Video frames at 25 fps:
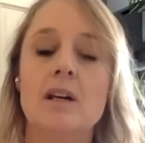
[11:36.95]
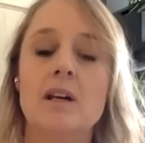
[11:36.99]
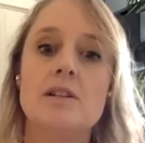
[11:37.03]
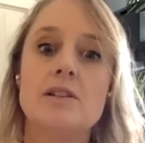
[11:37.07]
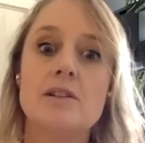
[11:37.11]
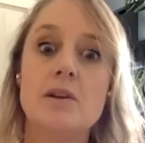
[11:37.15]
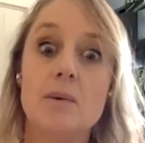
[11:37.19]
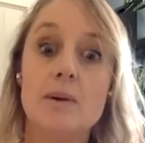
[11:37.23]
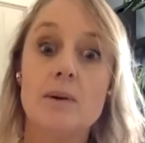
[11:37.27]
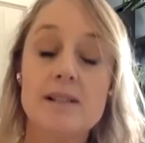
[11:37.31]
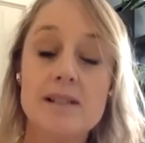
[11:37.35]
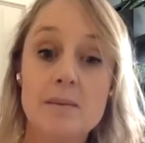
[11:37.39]

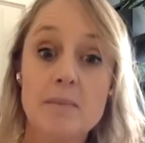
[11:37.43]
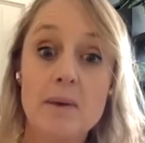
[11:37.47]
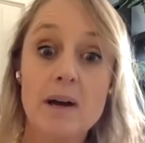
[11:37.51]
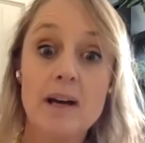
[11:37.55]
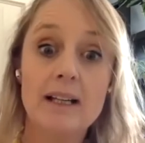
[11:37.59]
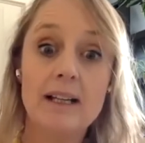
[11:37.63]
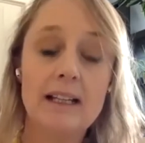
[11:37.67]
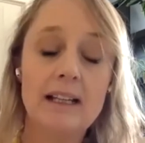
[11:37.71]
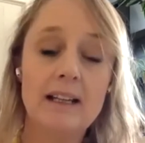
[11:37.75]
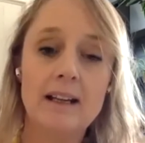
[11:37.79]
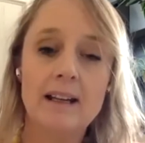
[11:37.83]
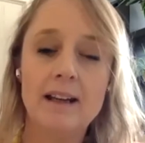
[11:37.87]
So it's
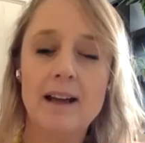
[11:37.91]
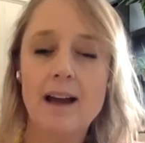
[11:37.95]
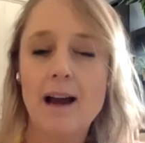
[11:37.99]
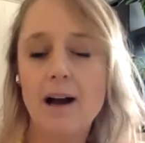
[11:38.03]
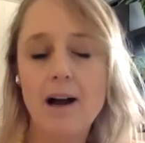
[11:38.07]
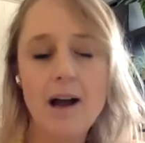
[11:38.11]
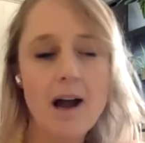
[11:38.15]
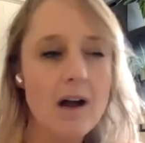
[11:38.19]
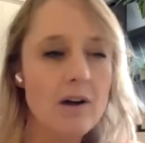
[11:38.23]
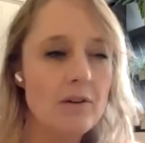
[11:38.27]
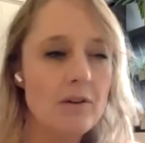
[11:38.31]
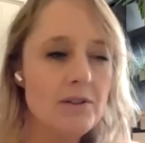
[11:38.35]
about getting our
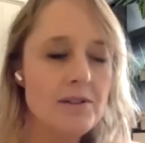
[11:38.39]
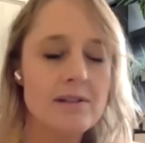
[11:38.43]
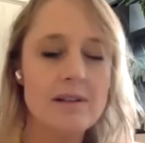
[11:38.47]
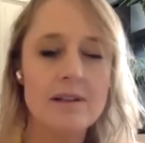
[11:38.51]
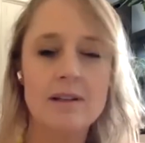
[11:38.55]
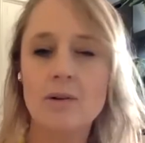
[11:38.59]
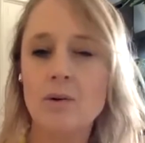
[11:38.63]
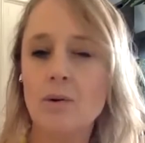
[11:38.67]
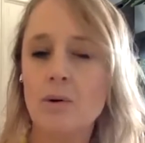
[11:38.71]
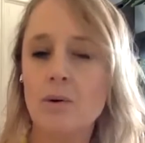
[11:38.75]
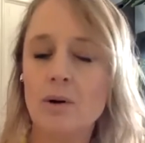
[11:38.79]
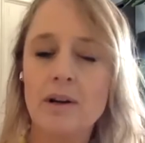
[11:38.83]
house
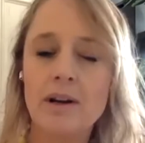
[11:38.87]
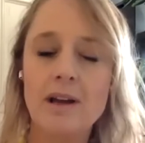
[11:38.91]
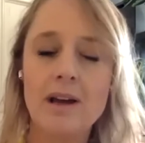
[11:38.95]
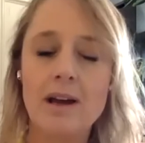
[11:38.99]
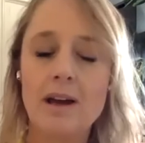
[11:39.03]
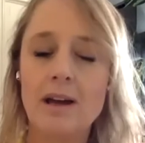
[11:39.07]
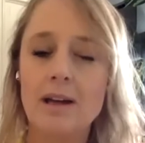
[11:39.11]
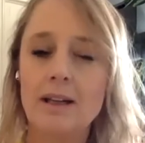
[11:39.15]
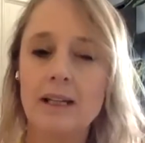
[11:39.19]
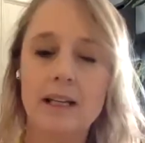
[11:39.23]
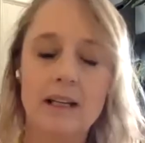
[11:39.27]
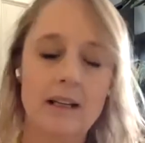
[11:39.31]
in
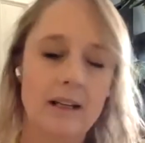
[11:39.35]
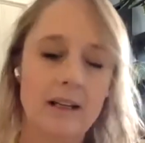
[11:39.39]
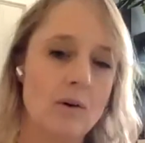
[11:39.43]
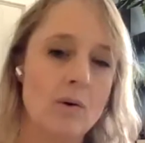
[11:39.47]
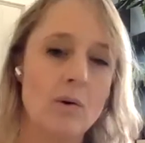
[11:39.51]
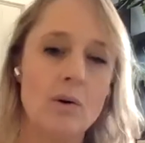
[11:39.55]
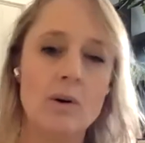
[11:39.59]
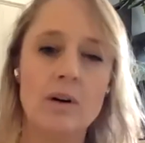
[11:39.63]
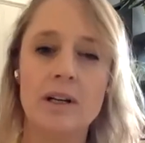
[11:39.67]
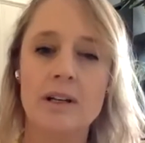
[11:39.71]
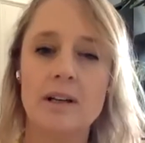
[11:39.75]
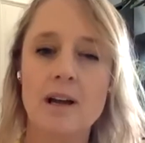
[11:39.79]
order, getting
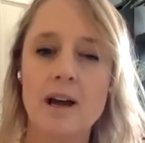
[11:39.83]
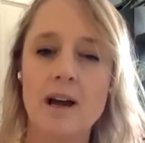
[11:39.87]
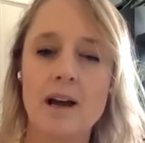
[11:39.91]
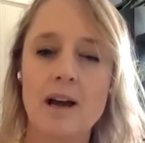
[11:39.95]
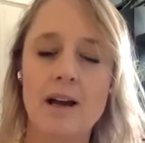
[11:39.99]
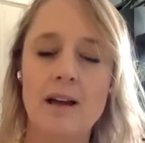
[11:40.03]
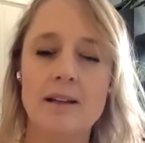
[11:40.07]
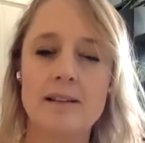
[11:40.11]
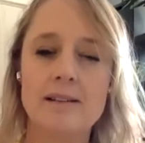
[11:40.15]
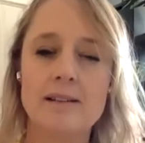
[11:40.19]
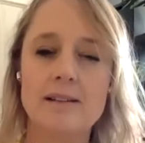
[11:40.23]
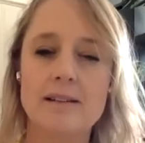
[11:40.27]

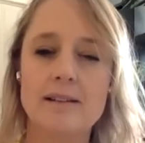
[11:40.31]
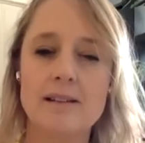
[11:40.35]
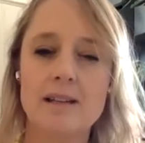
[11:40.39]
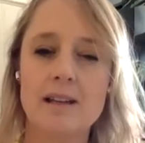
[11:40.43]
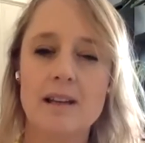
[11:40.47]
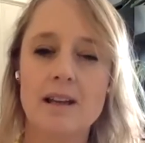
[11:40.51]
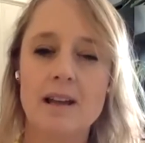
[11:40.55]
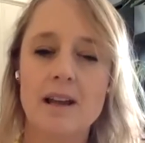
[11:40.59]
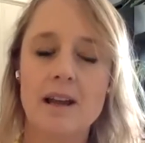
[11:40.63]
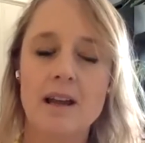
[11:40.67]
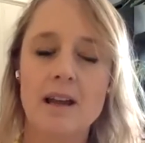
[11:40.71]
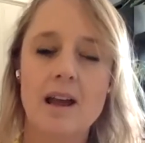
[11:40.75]
organized,
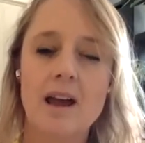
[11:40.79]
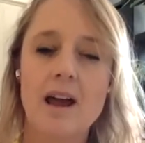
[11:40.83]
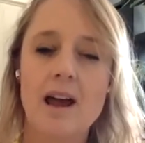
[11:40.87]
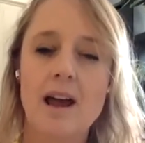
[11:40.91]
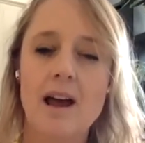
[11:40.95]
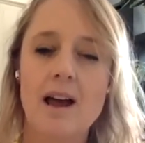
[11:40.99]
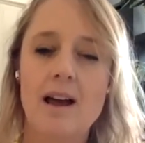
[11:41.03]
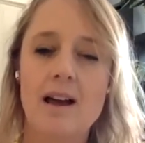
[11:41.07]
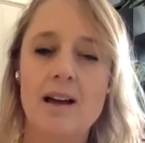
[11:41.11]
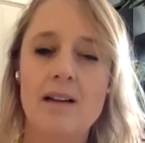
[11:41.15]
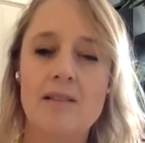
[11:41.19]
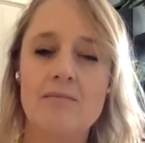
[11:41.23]

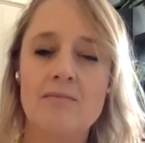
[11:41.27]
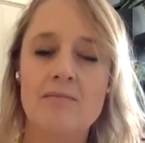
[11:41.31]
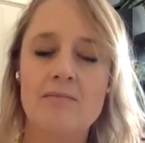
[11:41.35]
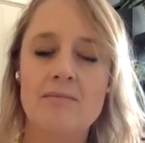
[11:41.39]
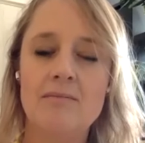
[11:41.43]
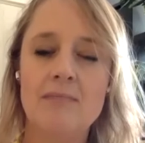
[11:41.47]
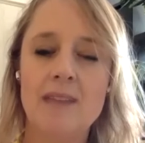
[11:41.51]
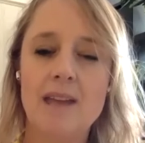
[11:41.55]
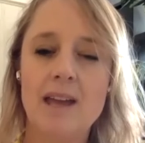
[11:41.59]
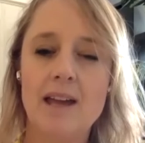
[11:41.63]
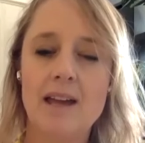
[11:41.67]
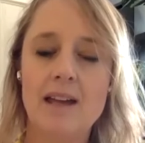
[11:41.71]
and
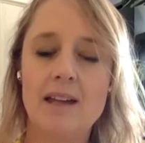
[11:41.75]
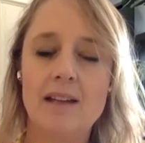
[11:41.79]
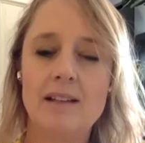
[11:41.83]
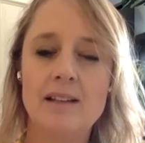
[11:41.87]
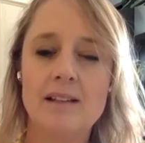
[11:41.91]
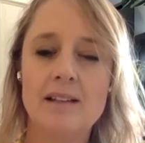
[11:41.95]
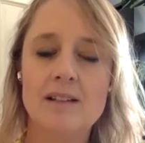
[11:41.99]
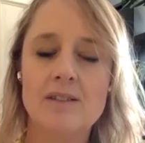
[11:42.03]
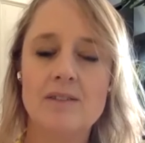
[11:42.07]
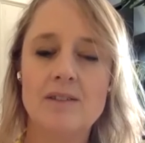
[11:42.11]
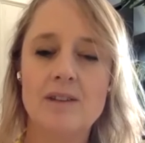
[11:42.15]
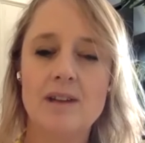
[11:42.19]

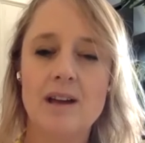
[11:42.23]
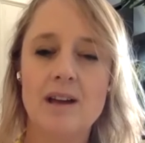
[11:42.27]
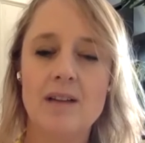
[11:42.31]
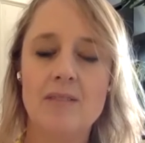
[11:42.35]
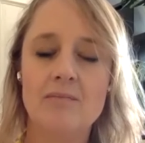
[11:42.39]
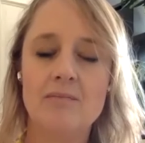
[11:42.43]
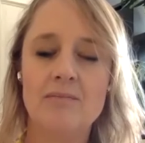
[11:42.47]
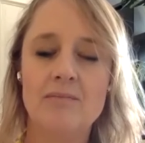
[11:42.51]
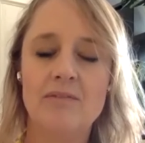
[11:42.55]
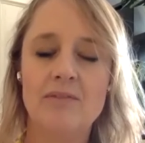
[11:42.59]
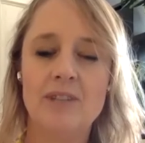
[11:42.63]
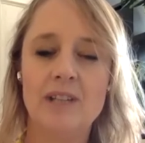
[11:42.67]

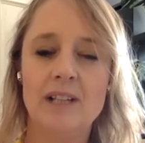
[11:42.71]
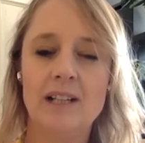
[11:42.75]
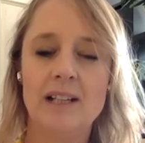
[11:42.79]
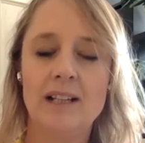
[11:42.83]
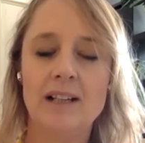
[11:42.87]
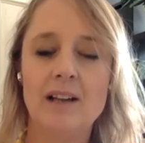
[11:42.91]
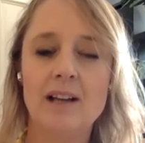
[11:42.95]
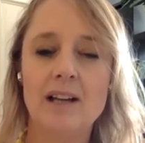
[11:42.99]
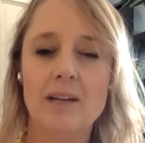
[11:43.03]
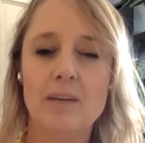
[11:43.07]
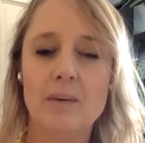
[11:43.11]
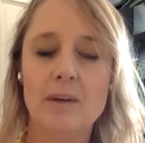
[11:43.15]
feeling
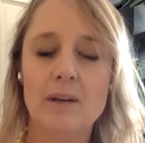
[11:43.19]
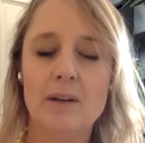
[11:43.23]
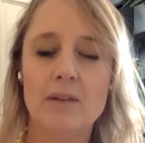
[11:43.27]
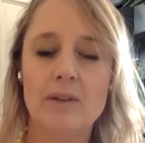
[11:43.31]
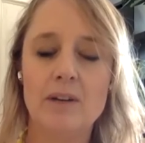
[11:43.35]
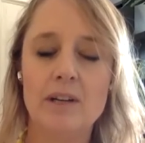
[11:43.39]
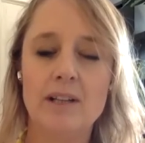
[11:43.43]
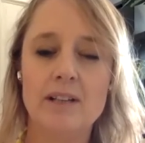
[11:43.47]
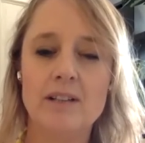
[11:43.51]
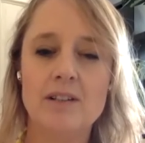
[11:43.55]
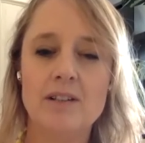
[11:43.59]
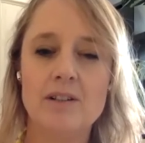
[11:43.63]
like we're
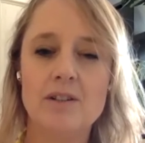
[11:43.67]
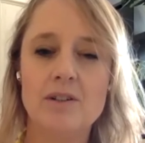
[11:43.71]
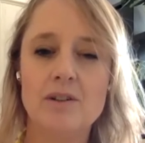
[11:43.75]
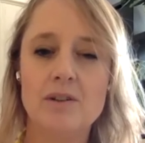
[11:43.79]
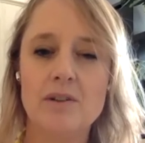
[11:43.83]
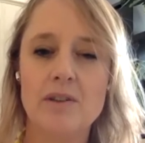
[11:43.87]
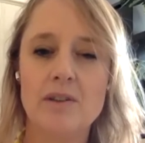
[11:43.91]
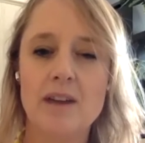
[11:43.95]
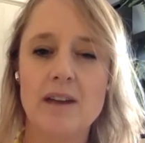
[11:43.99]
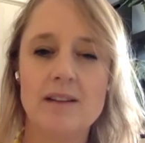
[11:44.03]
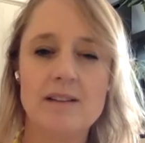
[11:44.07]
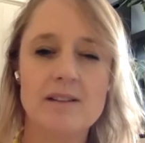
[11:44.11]
ready to do
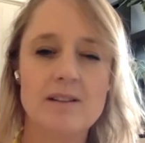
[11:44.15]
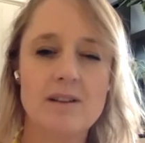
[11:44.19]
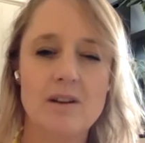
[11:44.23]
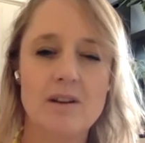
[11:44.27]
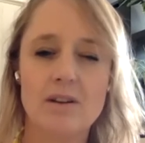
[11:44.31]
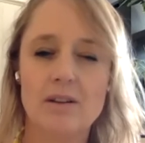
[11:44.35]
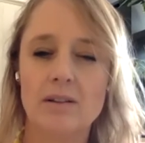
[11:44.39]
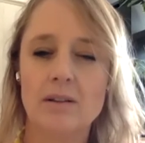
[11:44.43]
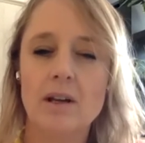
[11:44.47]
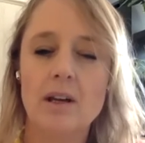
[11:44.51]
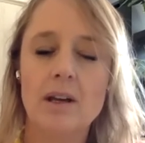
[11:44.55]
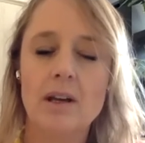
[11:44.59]
that.
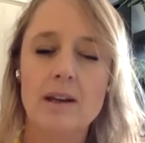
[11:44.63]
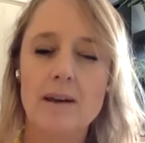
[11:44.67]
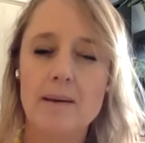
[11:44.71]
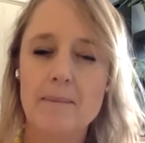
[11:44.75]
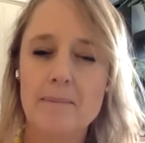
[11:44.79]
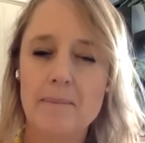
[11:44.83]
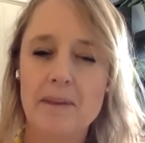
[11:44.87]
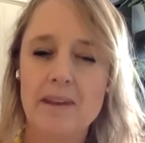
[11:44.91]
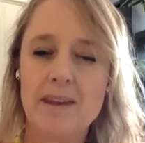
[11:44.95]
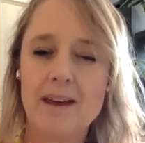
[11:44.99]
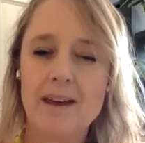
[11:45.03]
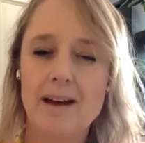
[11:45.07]
So
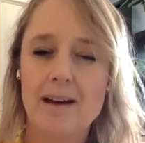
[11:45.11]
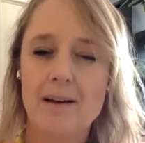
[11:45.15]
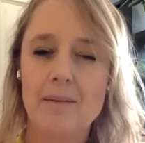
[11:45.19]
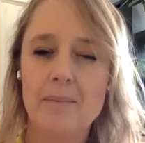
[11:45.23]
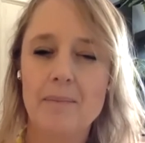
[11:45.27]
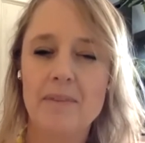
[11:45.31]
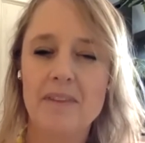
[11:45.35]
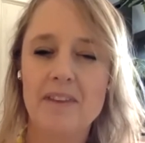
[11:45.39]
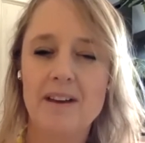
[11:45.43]
yeah,